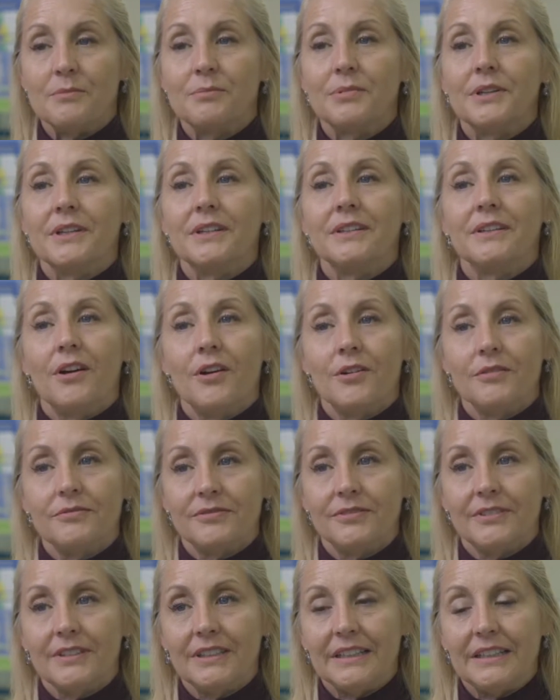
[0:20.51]
but
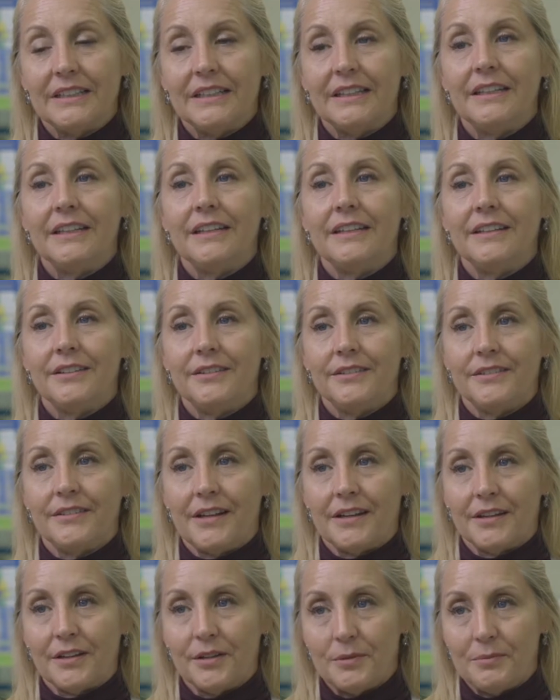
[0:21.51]
hopefully you're
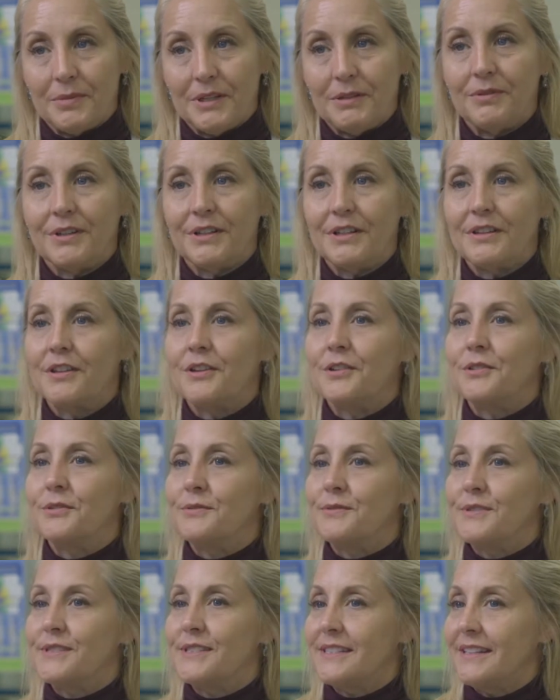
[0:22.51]
not going to be one of
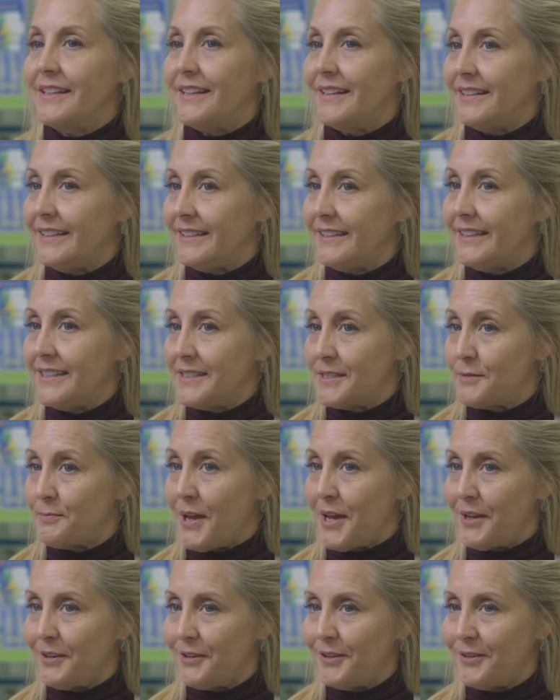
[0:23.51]
those and it gets
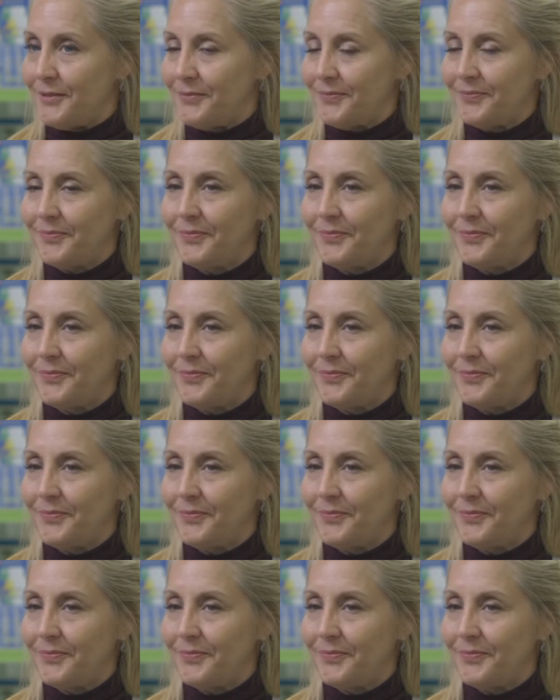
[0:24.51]
better.